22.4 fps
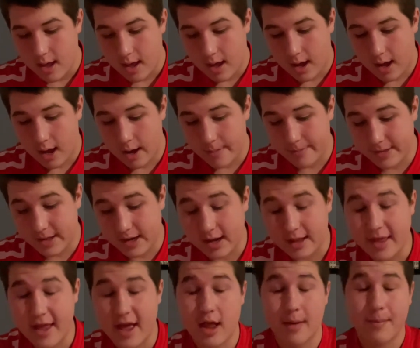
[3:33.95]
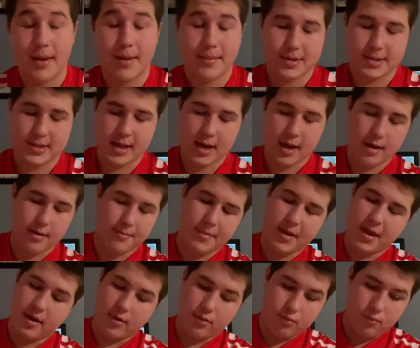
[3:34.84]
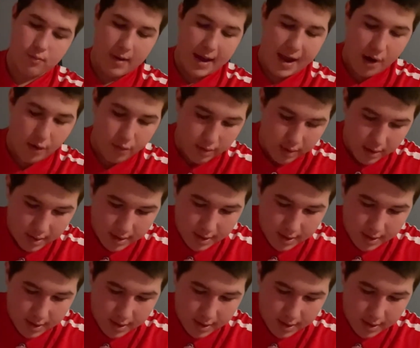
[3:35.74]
Then on the Alabama side, wow.